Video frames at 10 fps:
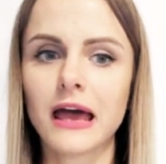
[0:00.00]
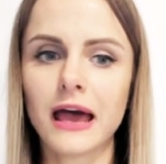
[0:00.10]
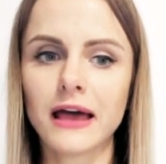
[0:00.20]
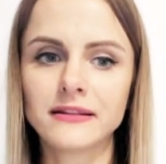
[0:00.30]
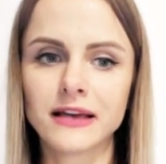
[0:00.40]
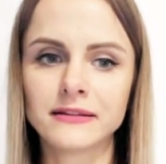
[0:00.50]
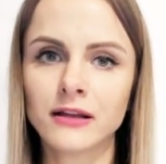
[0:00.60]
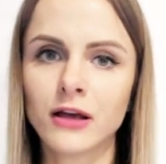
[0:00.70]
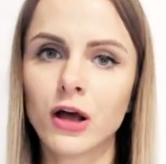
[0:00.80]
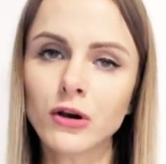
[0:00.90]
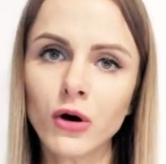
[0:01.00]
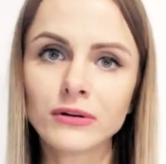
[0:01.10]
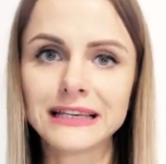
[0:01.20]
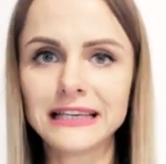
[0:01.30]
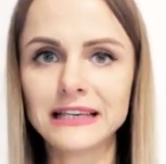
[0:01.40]
and then
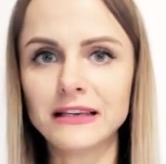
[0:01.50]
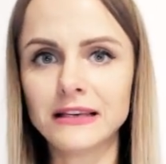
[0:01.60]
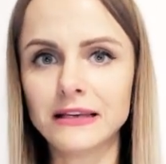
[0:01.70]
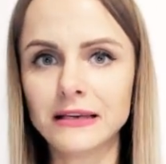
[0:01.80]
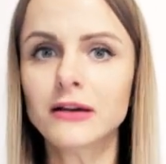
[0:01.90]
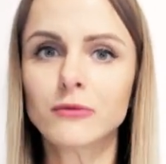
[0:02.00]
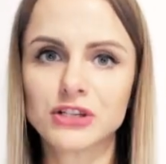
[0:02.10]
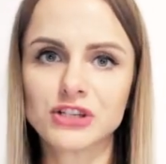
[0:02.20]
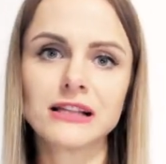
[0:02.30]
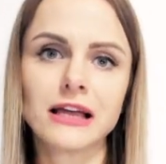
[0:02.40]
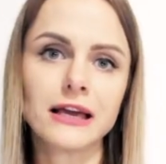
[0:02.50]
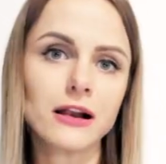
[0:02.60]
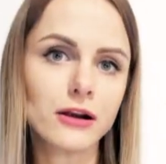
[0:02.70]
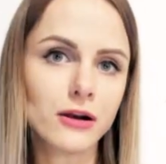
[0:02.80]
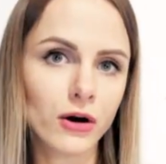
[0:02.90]
long E, which is like a
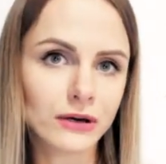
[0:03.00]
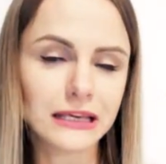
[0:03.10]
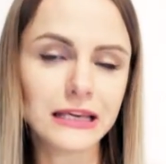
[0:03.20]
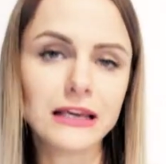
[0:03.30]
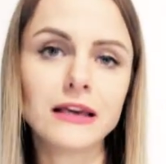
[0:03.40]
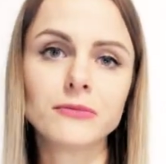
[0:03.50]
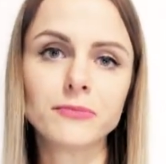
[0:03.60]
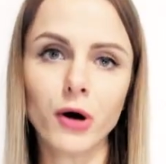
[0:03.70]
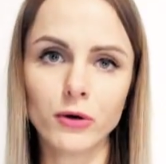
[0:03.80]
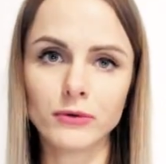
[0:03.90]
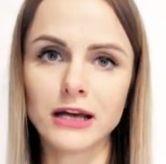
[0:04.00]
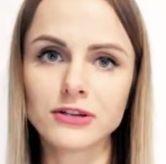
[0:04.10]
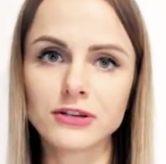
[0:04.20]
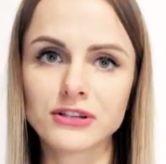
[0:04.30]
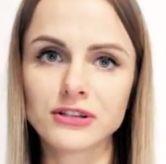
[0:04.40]
long E in Polish.